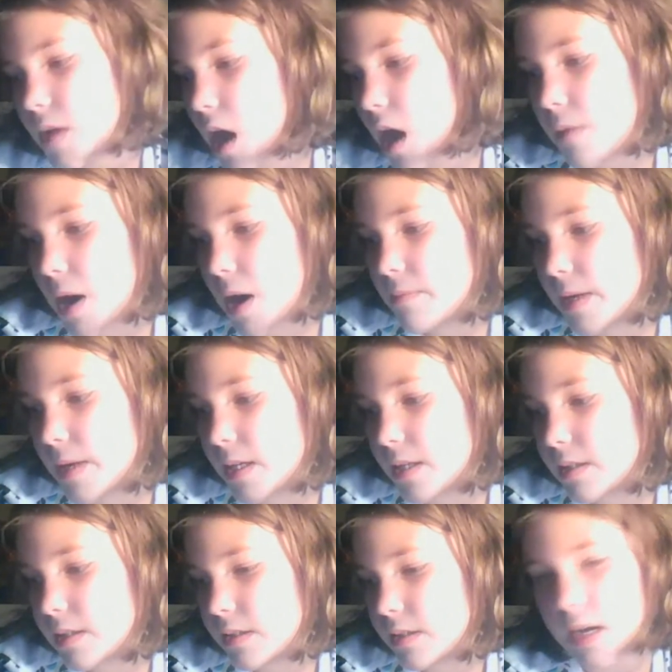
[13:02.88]

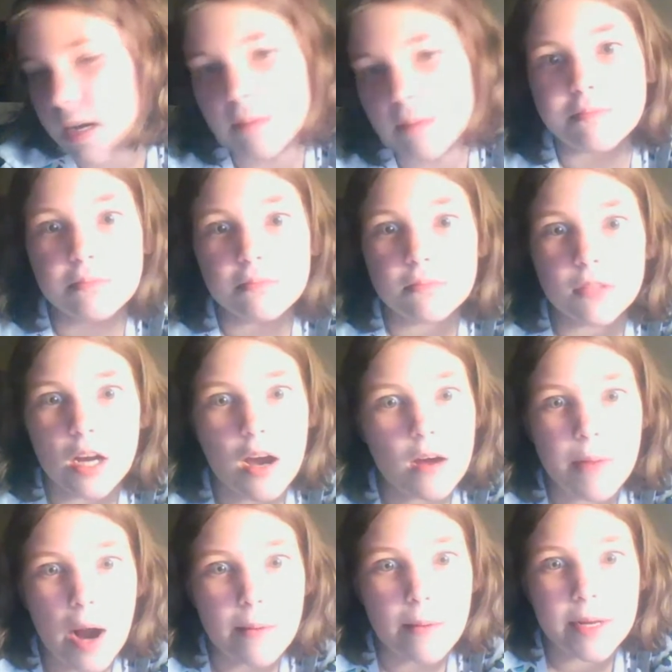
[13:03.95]
apartment. Not
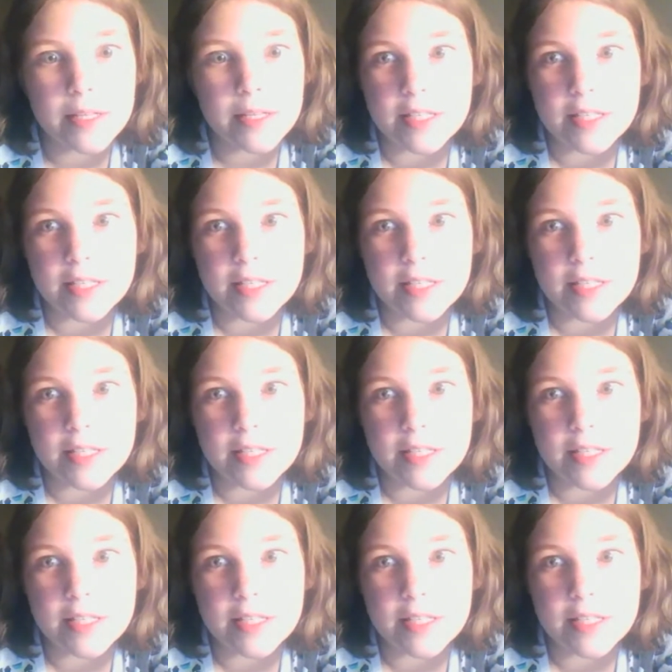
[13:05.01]
apartment.